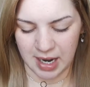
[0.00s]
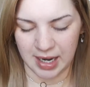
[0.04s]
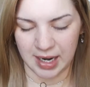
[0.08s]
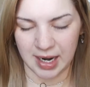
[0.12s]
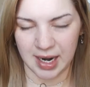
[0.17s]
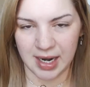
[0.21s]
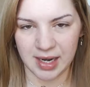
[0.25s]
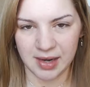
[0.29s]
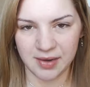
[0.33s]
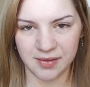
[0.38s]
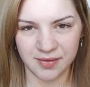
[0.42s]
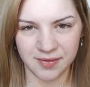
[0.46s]
I
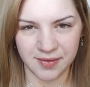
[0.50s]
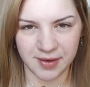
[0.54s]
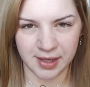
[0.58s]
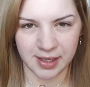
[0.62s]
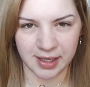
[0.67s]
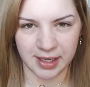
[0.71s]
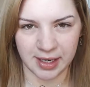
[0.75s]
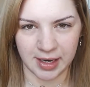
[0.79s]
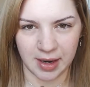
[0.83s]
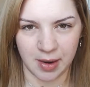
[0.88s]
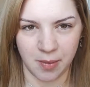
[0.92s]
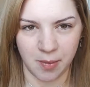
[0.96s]
kind of feel
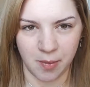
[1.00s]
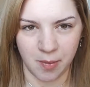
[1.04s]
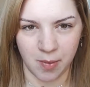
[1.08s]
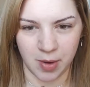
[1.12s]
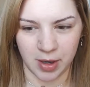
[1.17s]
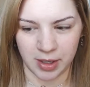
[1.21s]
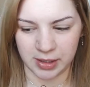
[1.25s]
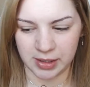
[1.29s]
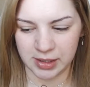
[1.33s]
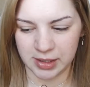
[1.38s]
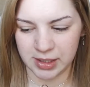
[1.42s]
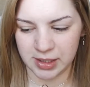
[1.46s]
like I
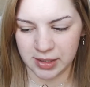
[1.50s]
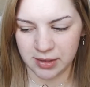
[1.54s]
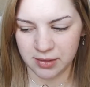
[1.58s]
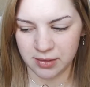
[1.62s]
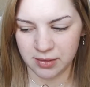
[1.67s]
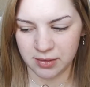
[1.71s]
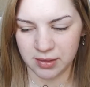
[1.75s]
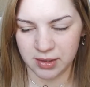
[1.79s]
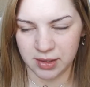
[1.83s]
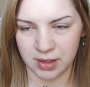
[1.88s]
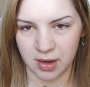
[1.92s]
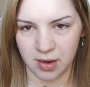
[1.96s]
want
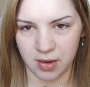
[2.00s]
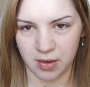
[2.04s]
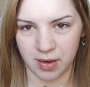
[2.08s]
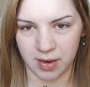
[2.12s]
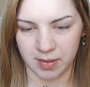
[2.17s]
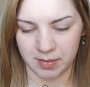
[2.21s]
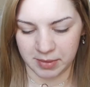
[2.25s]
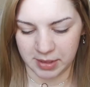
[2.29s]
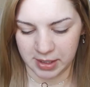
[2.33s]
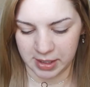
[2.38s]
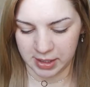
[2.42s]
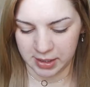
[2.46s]
to, so
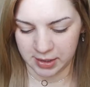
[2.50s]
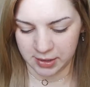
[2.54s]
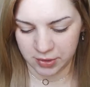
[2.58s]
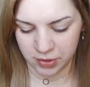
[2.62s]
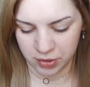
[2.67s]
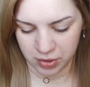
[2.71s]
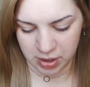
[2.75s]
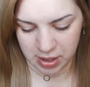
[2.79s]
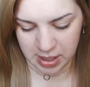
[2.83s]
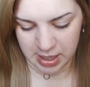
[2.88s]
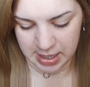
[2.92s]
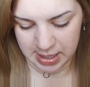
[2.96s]
I'm gonna
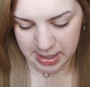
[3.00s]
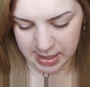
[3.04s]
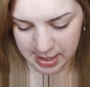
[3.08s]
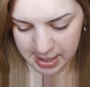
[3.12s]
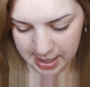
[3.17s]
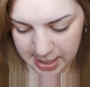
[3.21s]
try